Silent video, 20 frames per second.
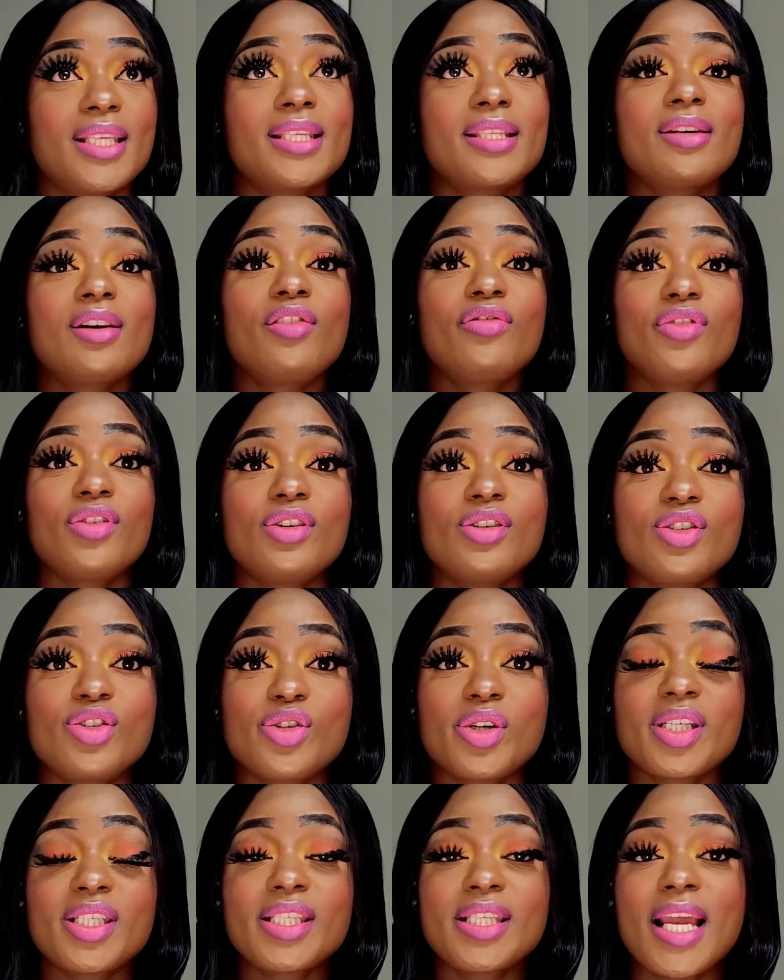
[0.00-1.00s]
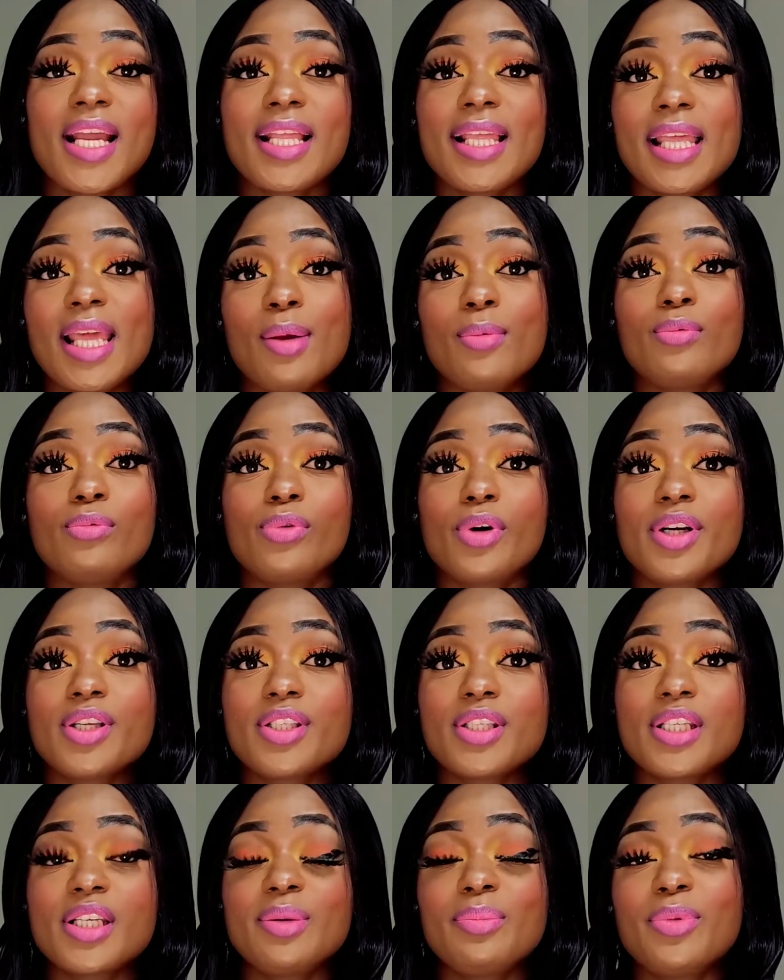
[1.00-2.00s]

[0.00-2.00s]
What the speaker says: So if you're interested, keep watching.